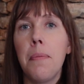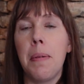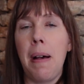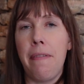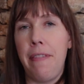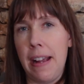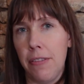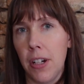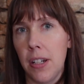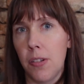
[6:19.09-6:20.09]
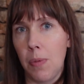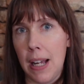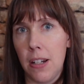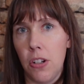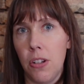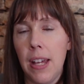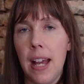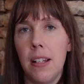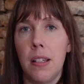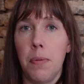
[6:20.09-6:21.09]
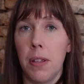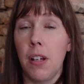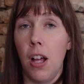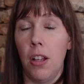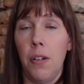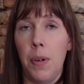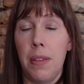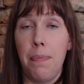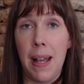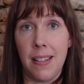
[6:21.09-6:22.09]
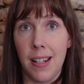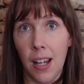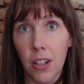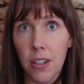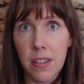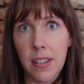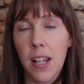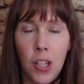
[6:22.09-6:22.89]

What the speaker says: but my favorite way to do that is with pastels.